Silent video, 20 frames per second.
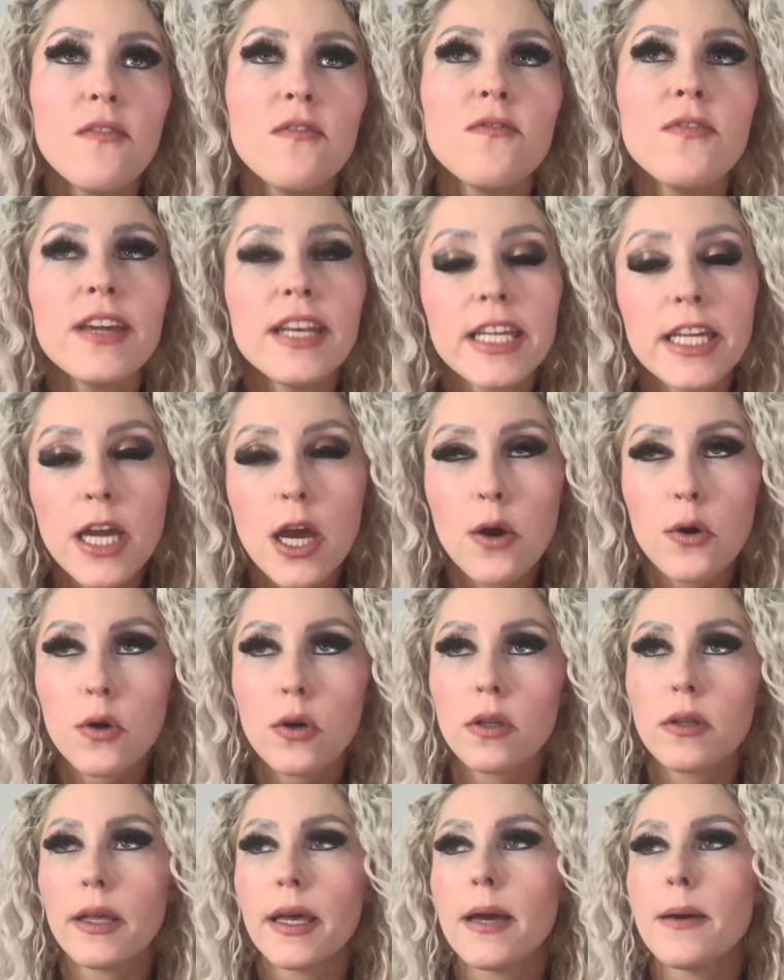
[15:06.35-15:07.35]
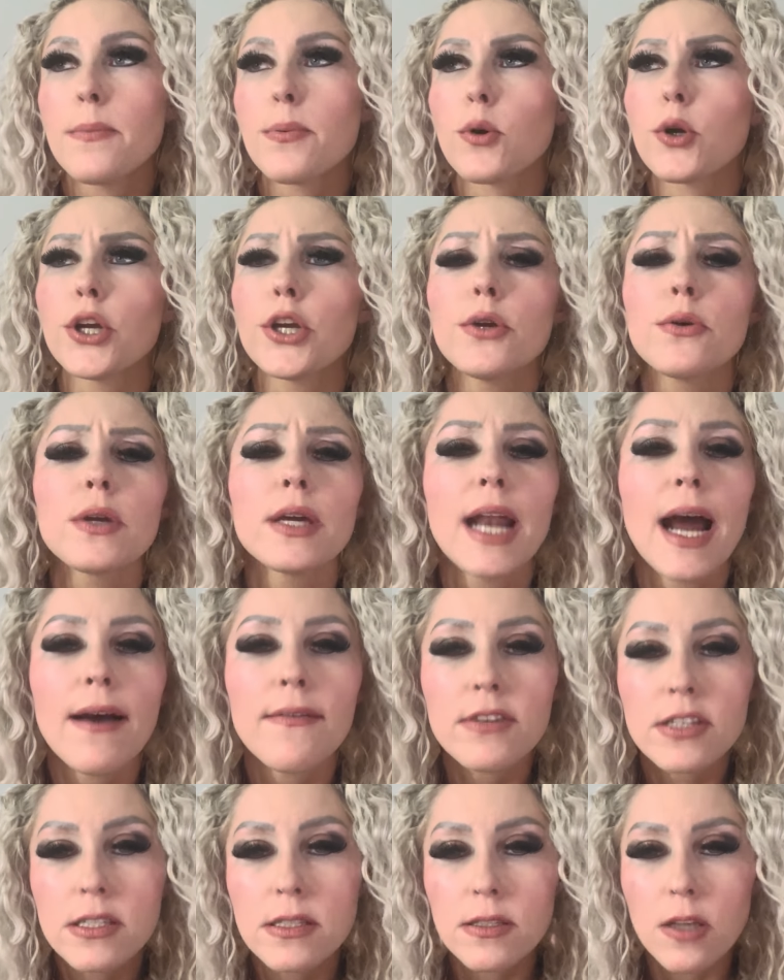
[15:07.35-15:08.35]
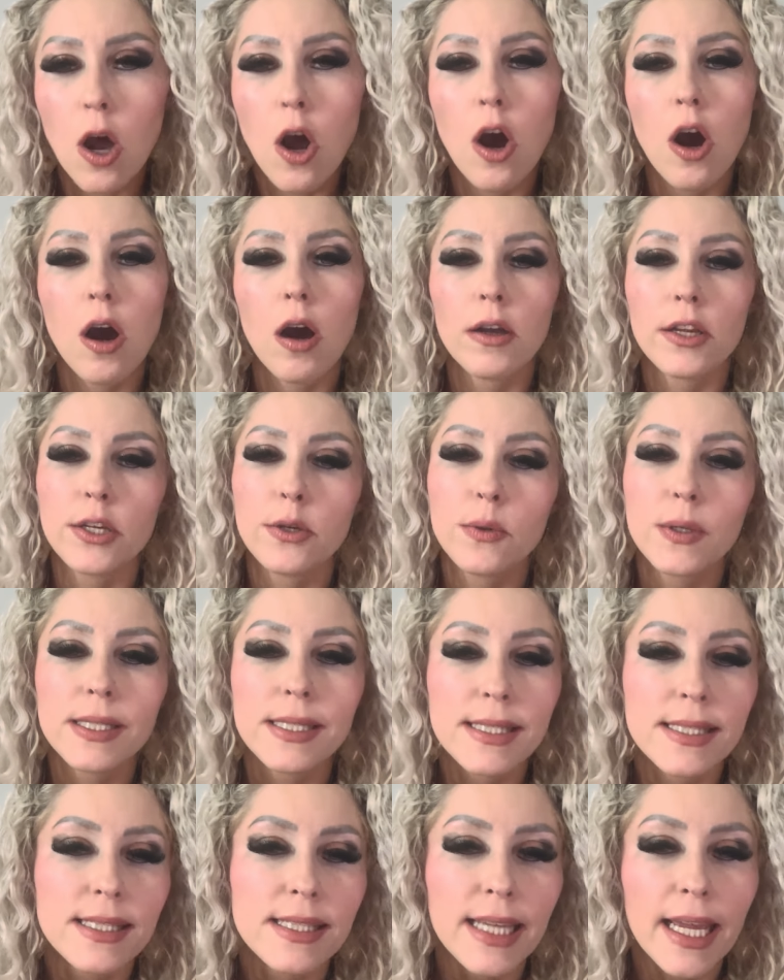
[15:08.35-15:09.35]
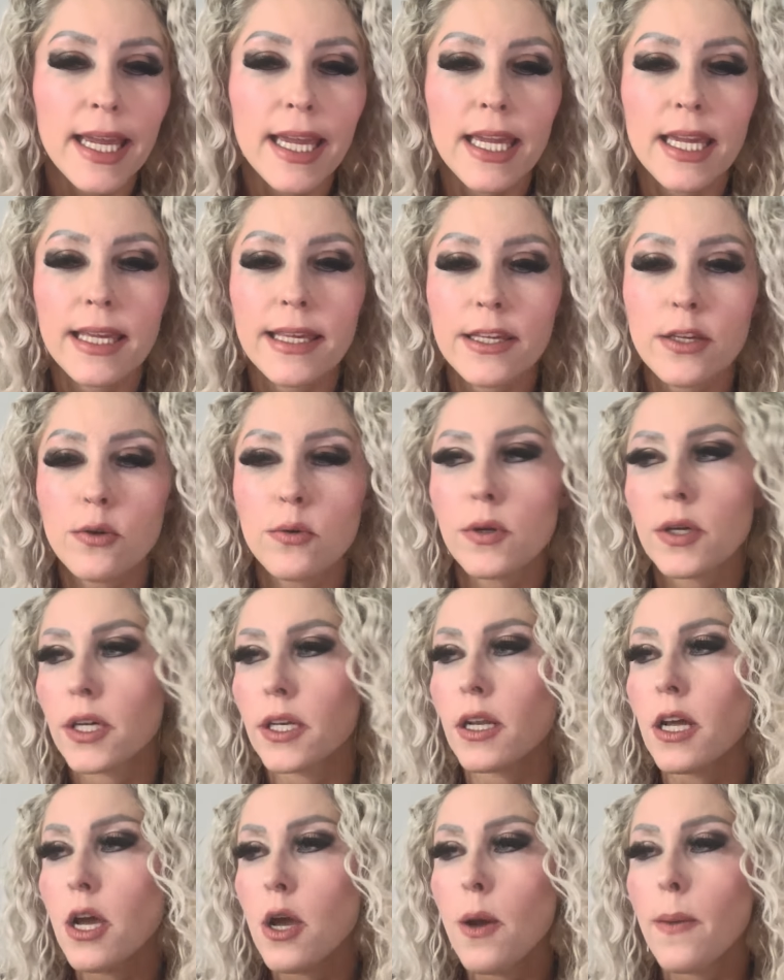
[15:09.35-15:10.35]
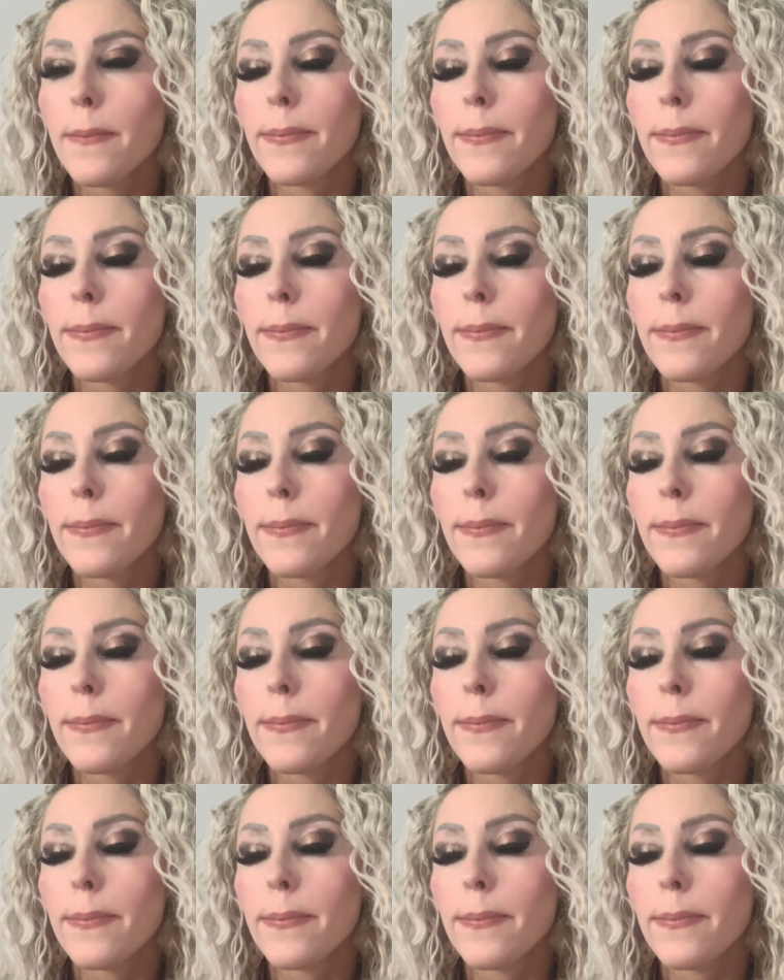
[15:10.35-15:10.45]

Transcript: video clip, or you could have a song, you could sing, you could